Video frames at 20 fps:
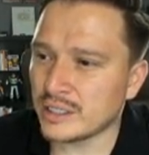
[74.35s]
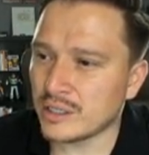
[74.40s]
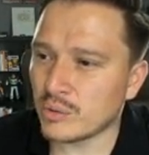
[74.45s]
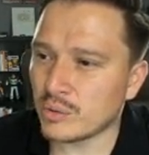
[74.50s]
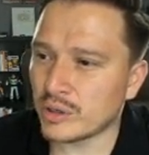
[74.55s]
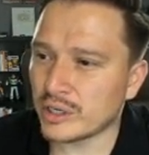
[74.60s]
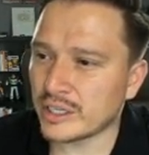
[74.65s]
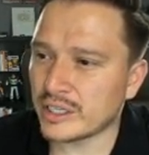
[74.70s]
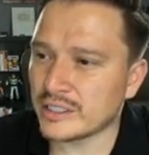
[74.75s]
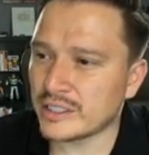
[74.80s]

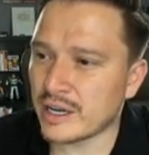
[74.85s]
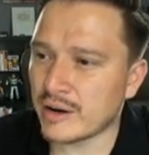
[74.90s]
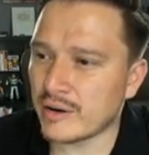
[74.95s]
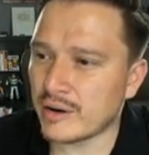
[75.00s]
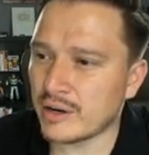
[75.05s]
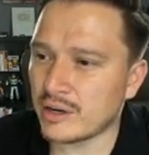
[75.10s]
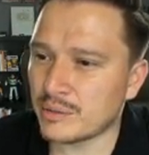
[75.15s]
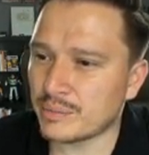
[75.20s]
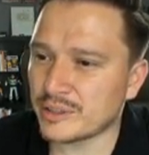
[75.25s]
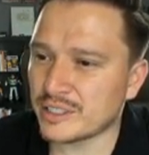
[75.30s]
The work is
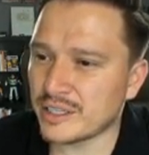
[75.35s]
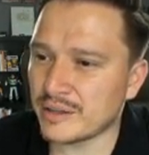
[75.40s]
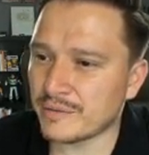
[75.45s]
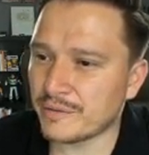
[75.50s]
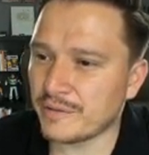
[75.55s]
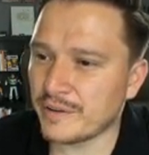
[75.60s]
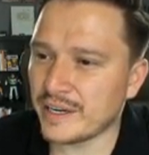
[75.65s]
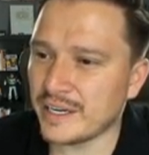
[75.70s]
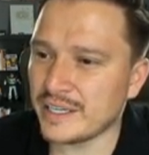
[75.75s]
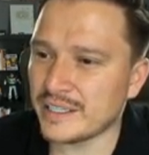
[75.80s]
now one hundred
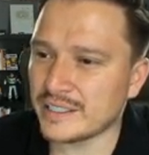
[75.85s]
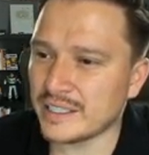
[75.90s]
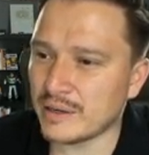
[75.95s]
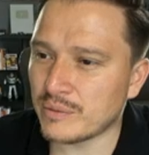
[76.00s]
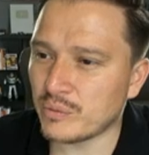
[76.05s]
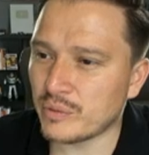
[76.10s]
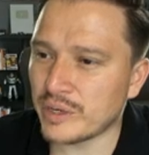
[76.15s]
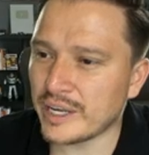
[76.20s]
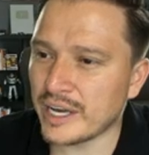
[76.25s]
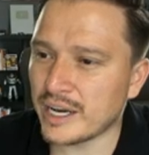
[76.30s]
percent finished,
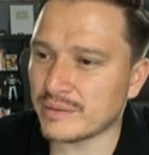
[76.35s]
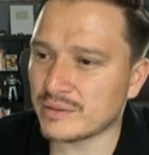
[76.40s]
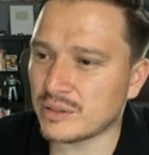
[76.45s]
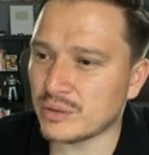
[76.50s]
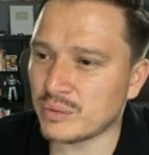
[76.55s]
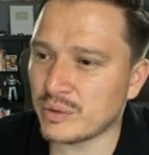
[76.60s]
and we have